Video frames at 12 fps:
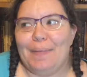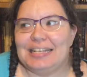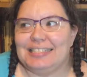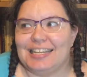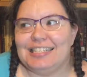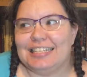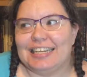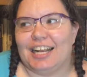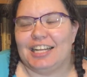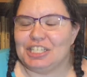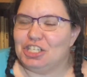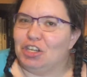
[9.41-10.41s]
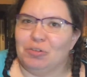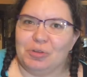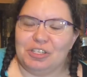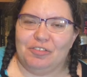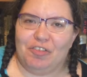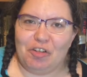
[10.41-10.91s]
Essentially, I didn't know
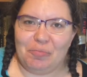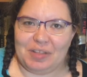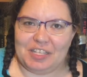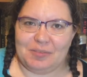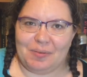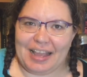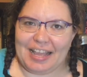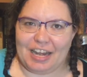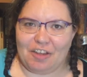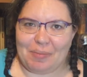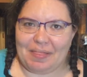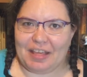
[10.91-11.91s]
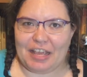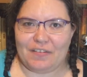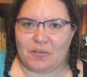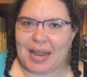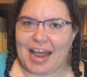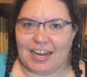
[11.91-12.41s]
what to film this week, and I've been thinking
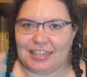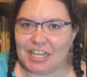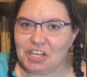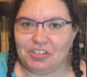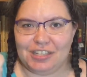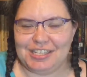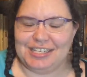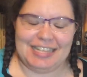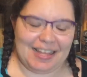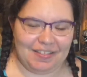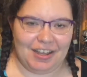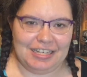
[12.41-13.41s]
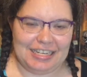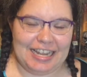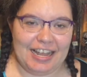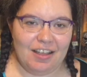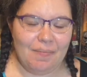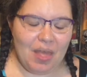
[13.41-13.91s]
of it, and I literally just had the
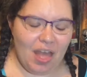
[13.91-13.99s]
idea